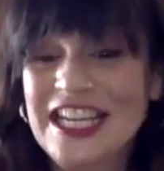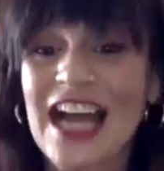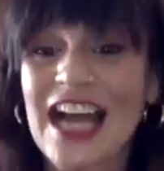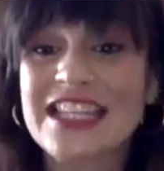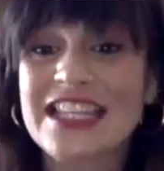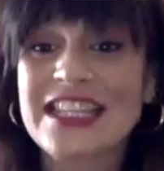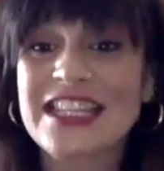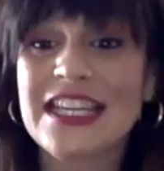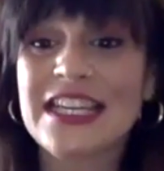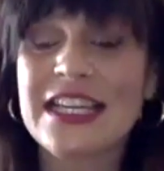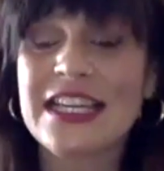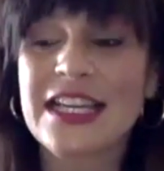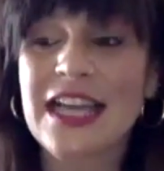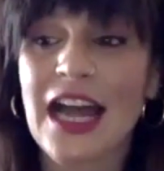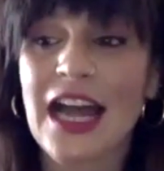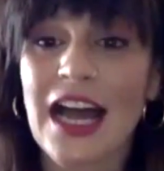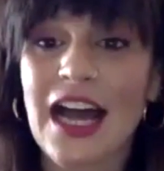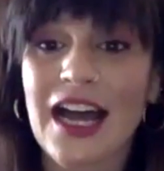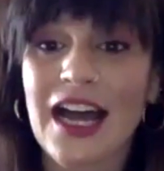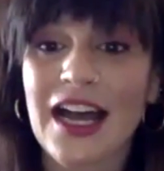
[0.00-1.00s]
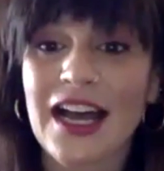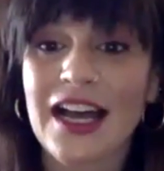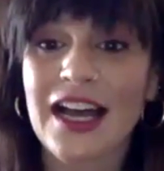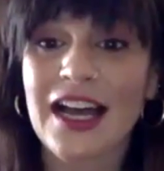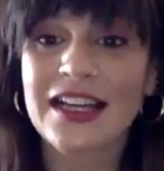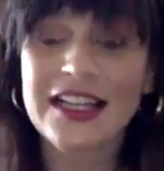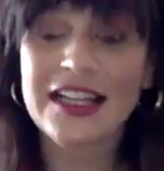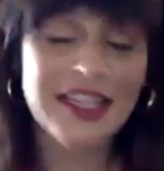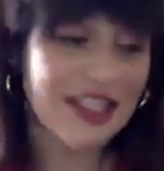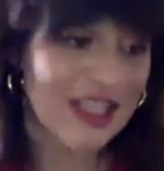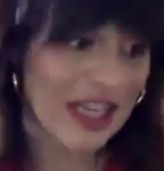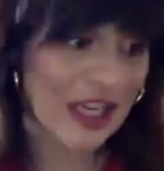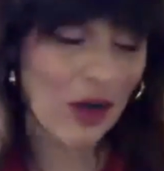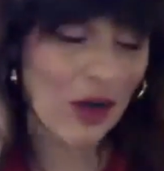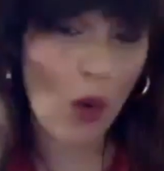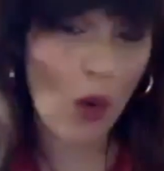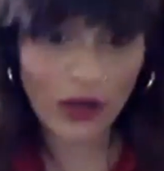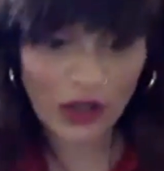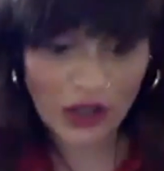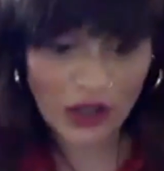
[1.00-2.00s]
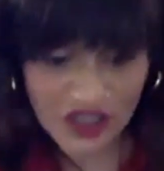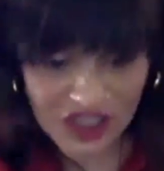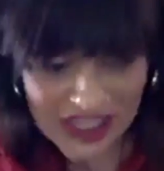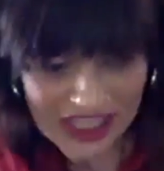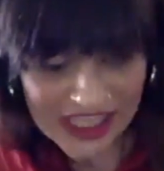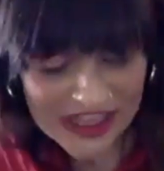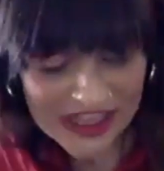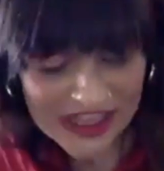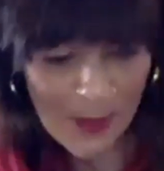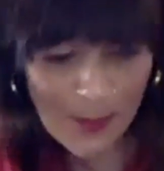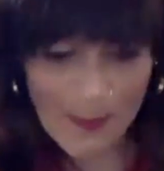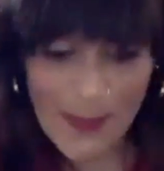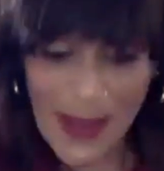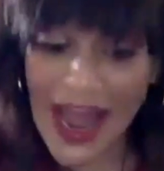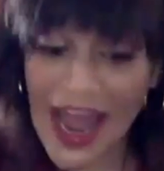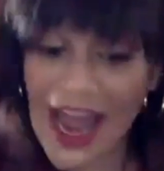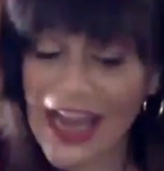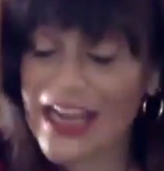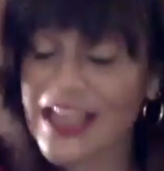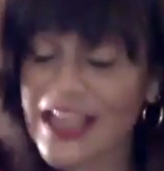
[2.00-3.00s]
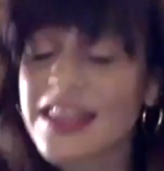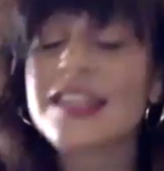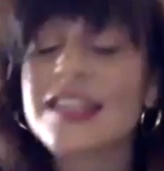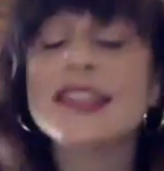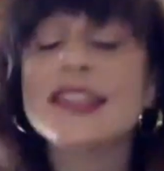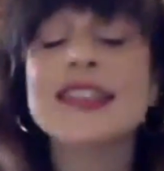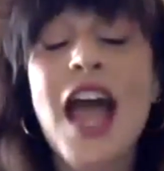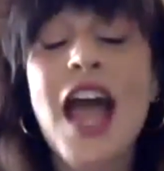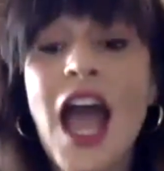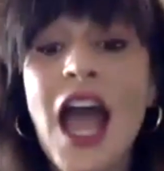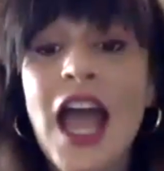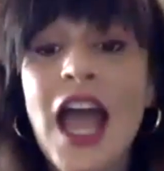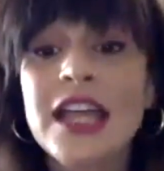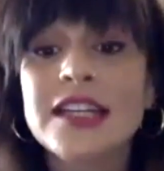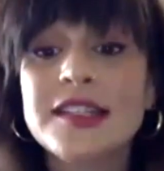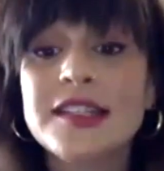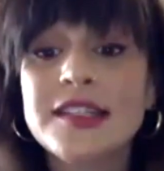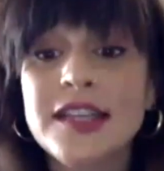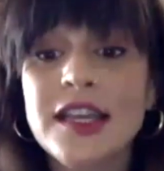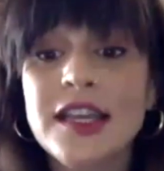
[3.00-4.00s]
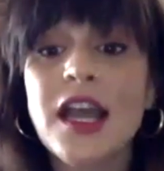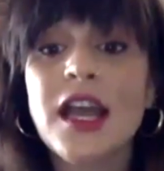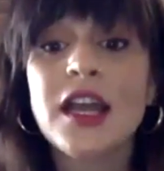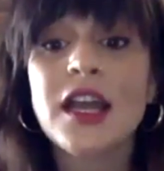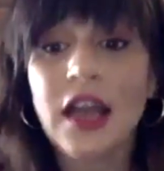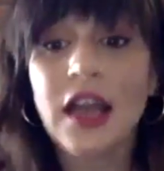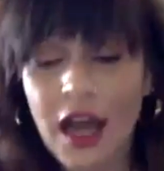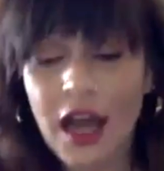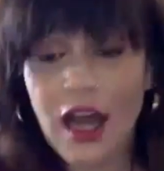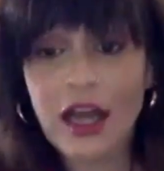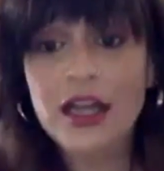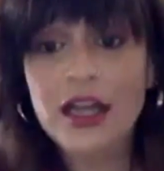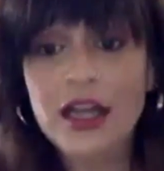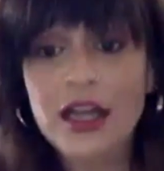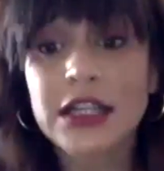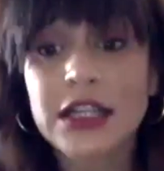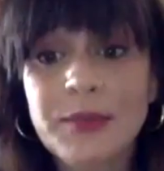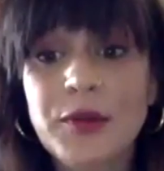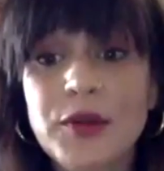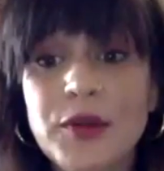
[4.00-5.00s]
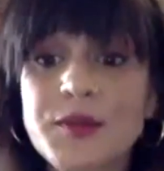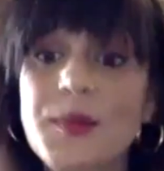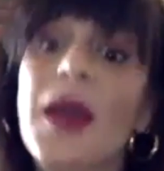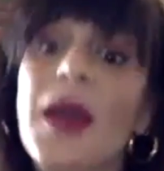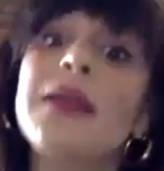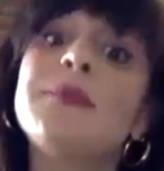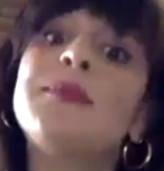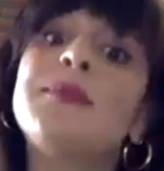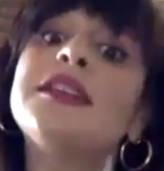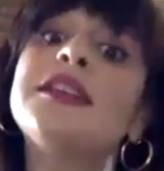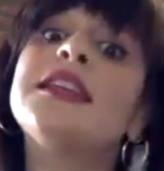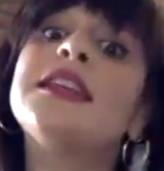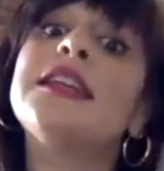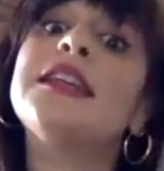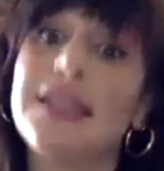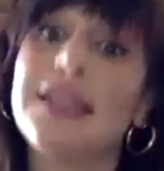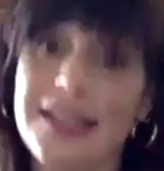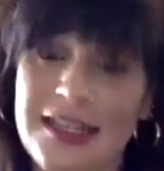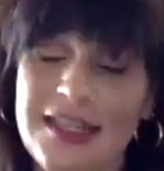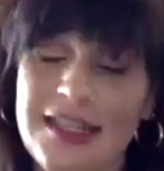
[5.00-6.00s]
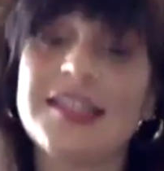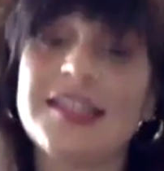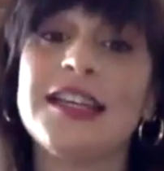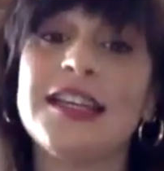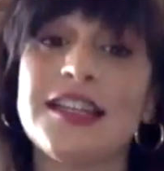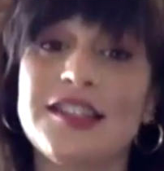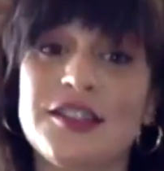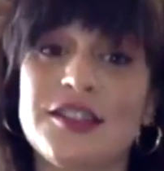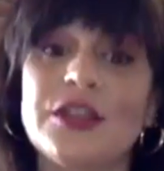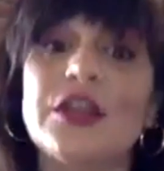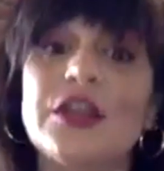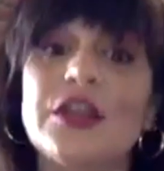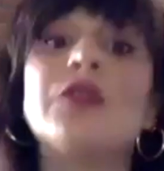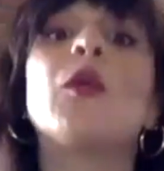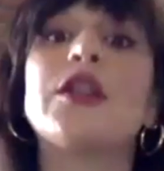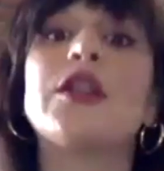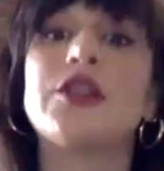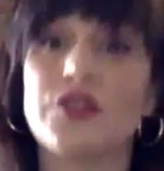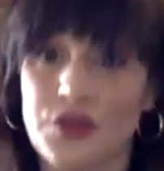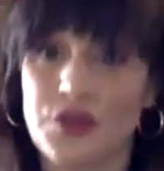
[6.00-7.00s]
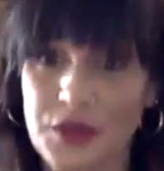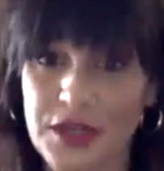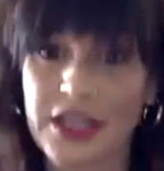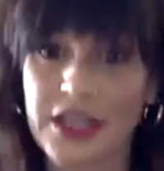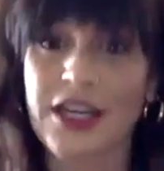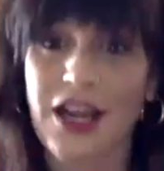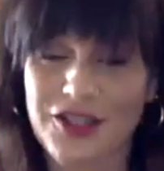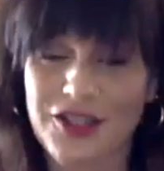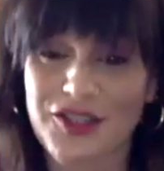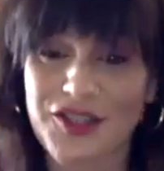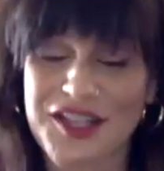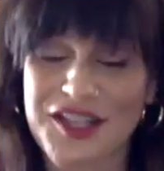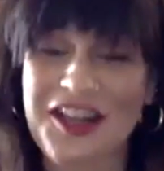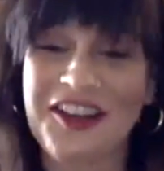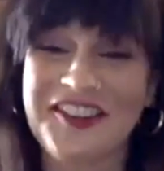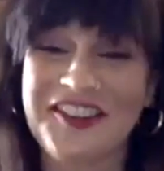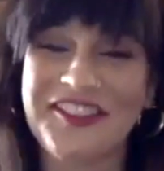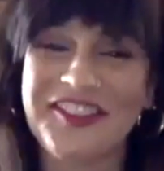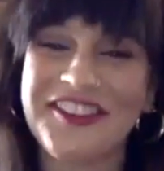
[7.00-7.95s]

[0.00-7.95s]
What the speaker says: I think in order to get the back and the sides, clippers might be the easiest when you're doing it on yourself.